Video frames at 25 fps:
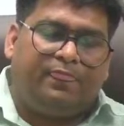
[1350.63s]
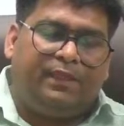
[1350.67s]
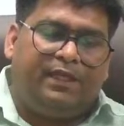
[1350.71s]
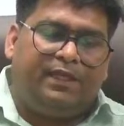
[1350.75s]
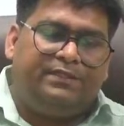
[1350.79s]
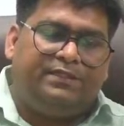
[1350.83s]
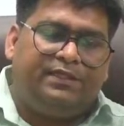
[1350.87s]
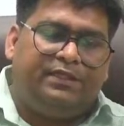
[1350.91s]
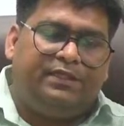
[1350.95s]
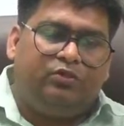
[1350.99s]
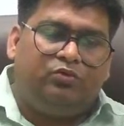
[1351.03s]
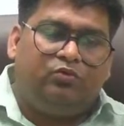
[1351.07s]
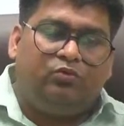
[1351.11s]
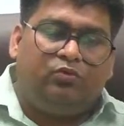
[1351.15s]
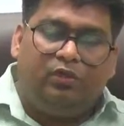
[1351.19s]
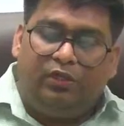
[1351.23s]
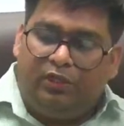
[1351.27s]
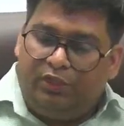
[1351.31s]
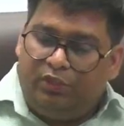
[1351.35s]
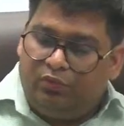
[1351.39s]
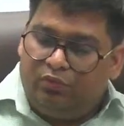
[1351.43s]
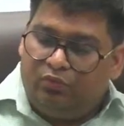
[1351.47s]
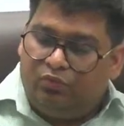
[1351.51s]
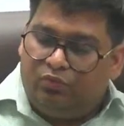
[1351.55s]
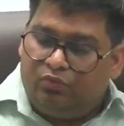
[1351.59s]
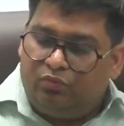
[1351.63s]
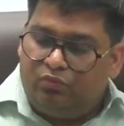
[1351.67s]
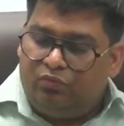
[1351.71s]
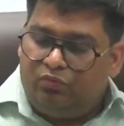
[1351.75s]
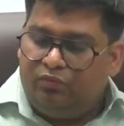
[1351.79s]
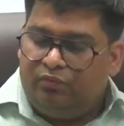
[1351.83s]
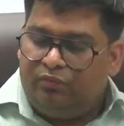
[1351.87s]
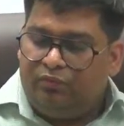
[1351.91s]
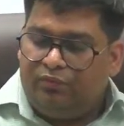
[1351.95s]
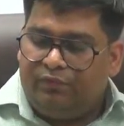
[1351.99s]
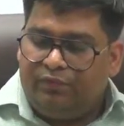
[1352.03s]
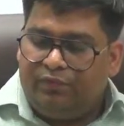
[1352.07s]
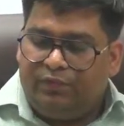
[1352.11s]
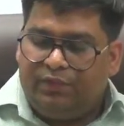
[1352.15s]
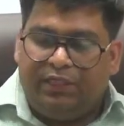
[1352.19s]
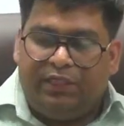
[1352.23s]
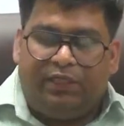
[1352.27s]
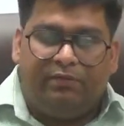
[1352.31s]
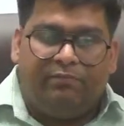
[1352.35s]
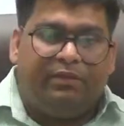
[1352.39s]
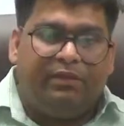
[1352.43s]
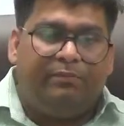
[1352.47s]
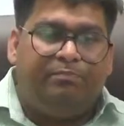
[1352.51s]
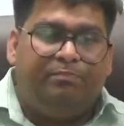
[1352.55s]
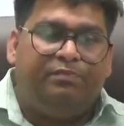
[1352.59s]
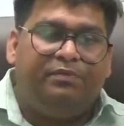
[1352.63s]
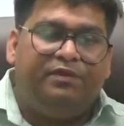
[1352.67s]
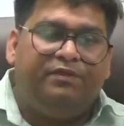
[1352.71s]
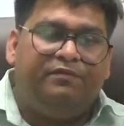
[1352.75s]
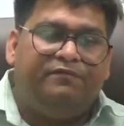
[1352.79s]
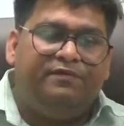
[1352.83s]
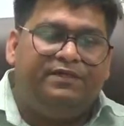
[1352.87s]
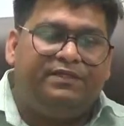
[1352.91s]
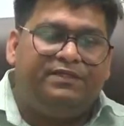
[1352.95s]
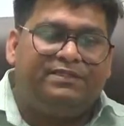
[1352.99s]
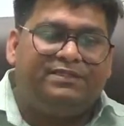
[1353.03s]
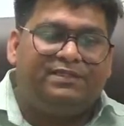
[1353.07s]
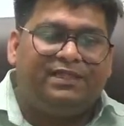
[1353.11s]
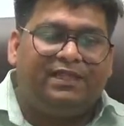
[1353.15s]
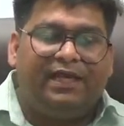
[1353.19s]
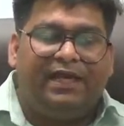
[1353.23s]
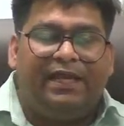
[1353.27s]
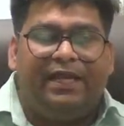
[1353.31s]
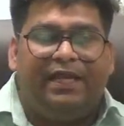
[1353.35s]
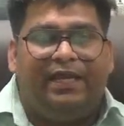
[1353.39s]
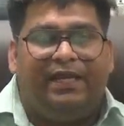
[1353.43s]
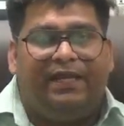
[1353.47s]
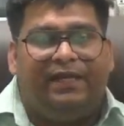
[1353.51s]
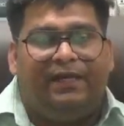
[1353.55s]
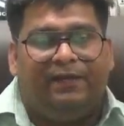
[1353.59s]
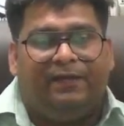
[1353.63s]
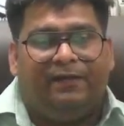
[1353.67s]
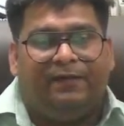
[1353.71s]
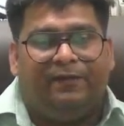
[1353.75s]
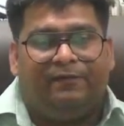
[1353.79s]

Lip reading: As I told you in my previous slide,